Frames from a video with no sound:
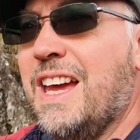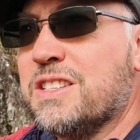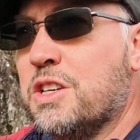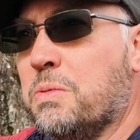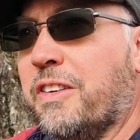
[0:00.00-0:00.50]
it's
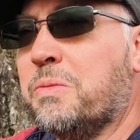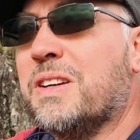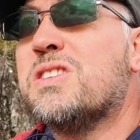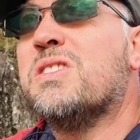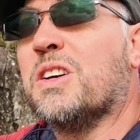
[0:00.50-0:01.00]
too bright for me
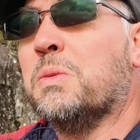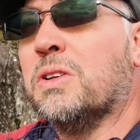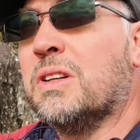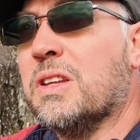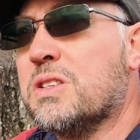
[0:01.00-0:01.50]
to show because we're
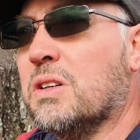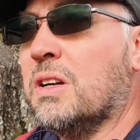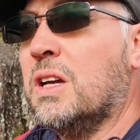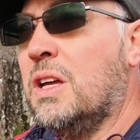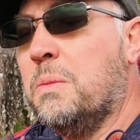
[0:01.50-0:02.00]
looking at the sun,
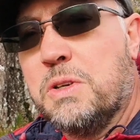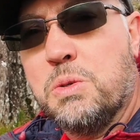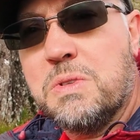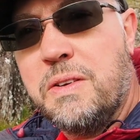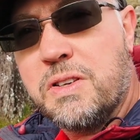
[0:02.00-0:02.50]
but it's
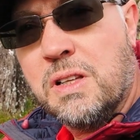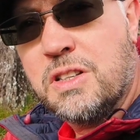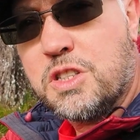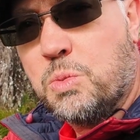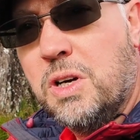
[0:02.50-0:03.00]
almost as if it's like
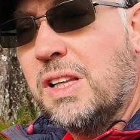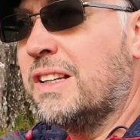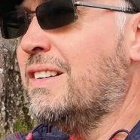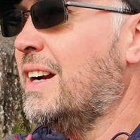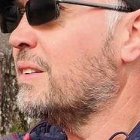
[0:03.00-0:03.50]

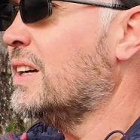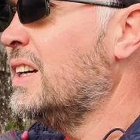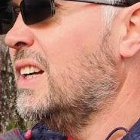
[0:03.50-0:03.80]
swirling round.